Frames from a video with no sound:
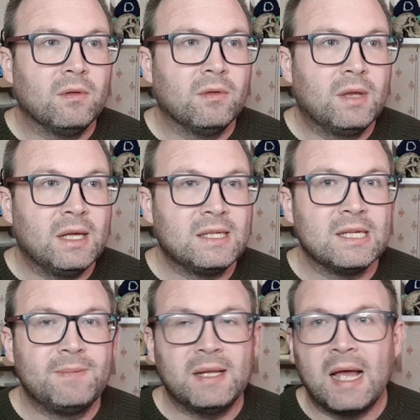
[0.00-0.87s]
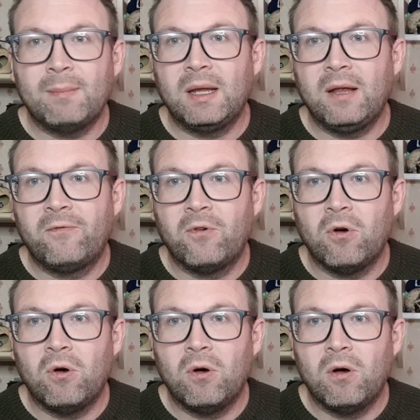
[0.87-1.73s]
this has been happening
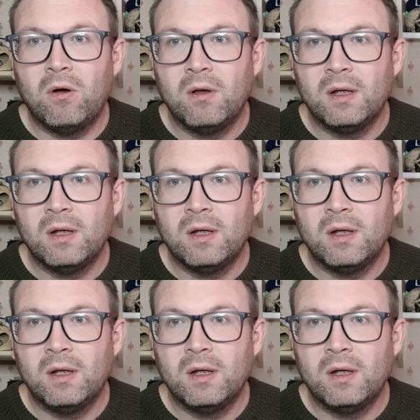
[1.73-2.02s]
for